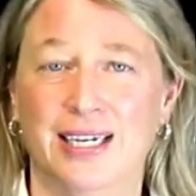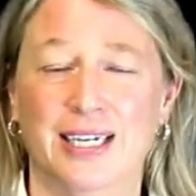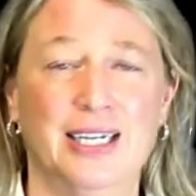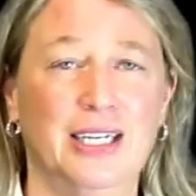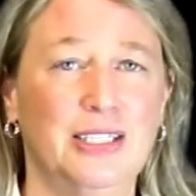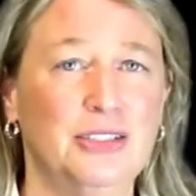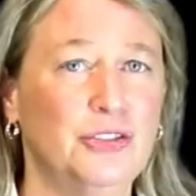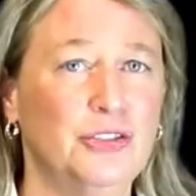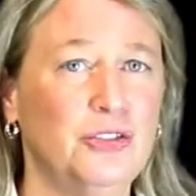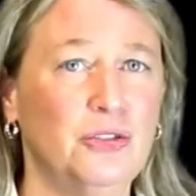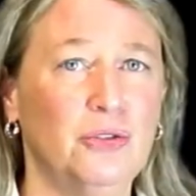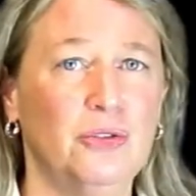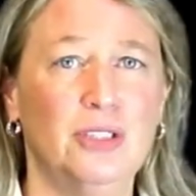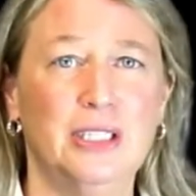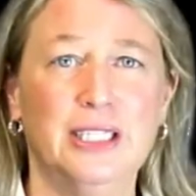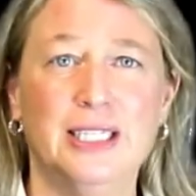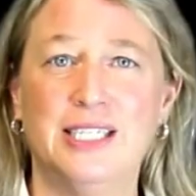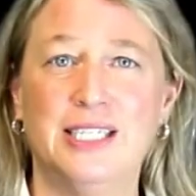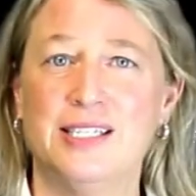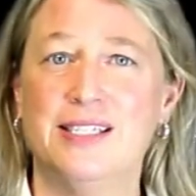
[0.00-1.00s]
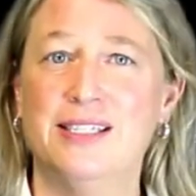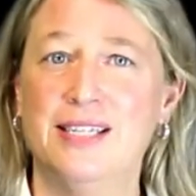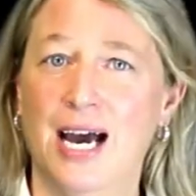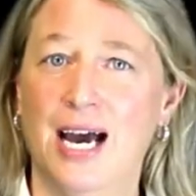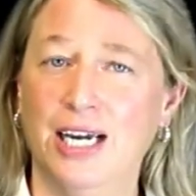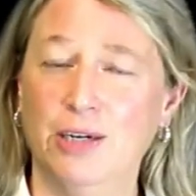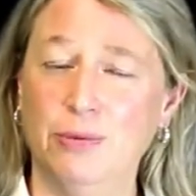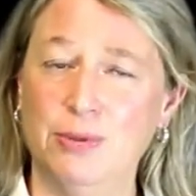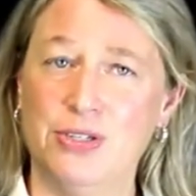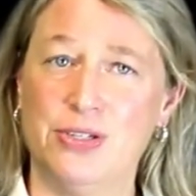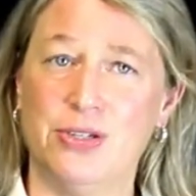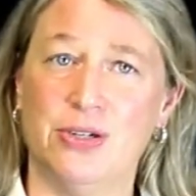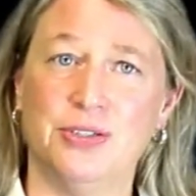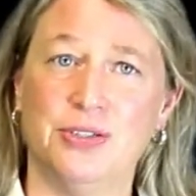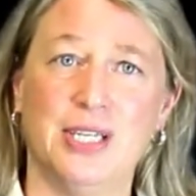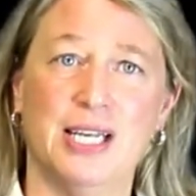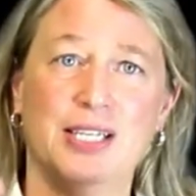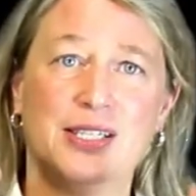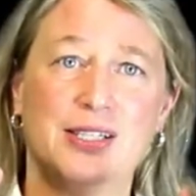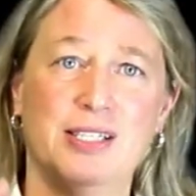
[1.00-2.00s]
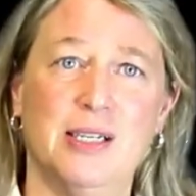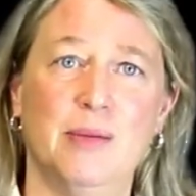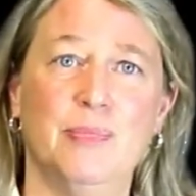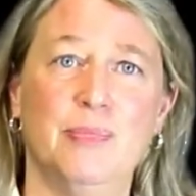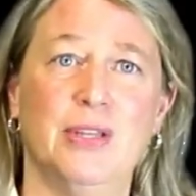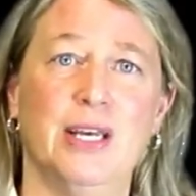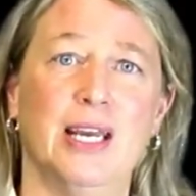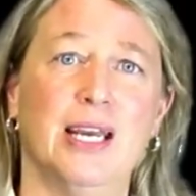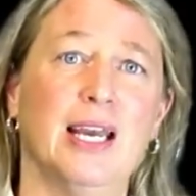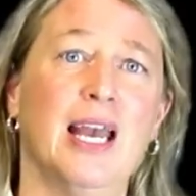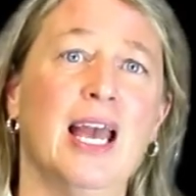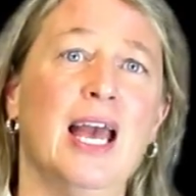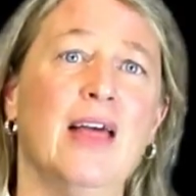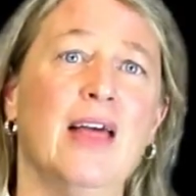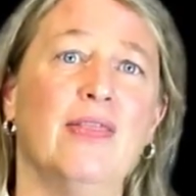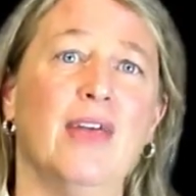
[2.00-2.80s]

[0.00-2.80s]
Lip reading: And it certainly is not a result as something